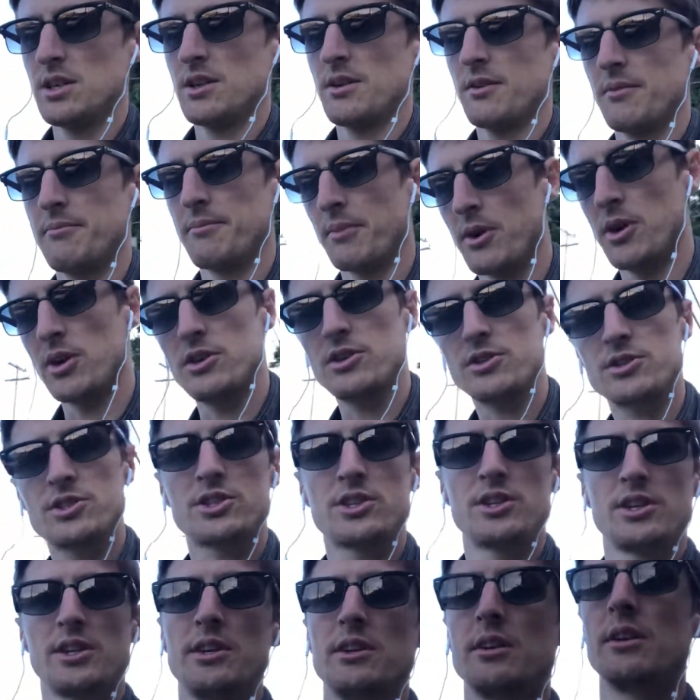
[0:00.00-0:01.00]
merch
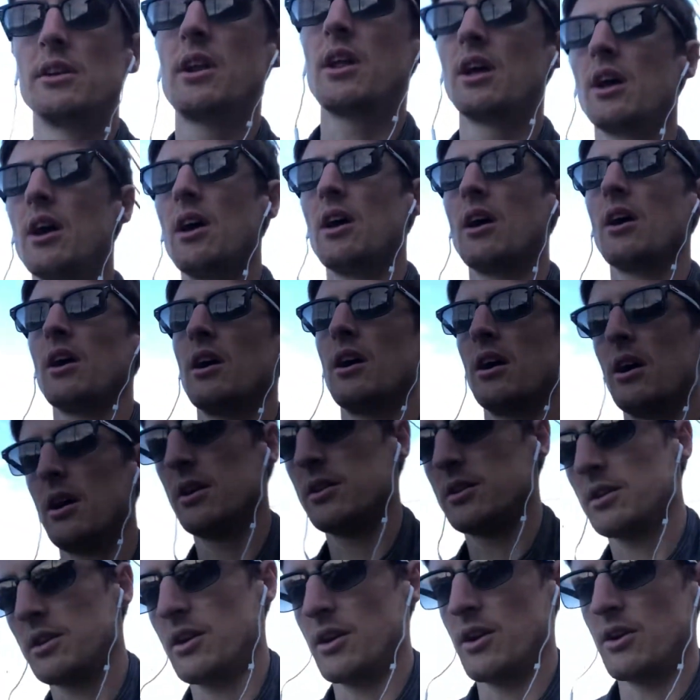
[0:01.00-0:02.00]
and,
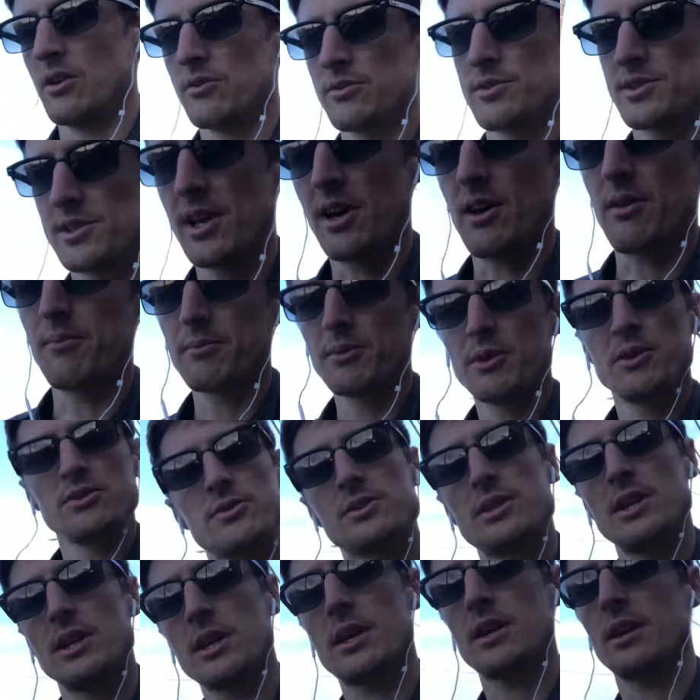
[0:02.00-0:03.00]
you know, sell
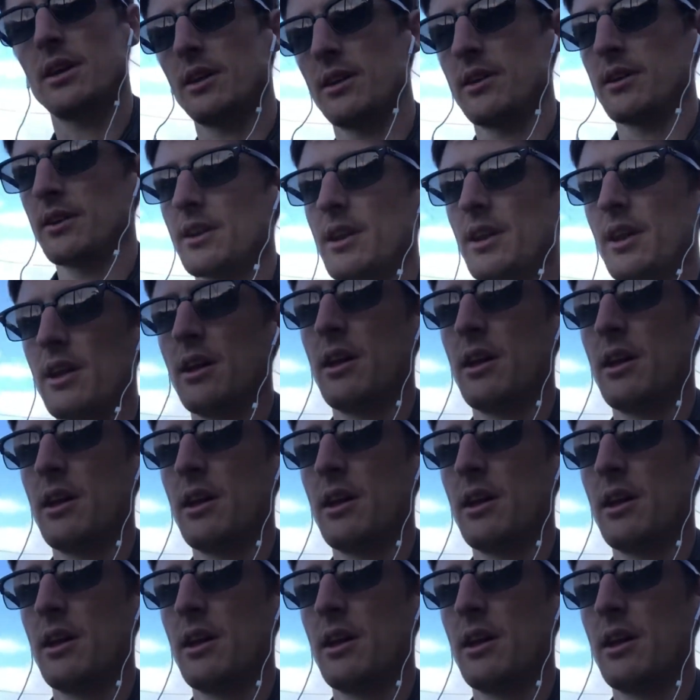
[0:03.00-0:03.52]
music and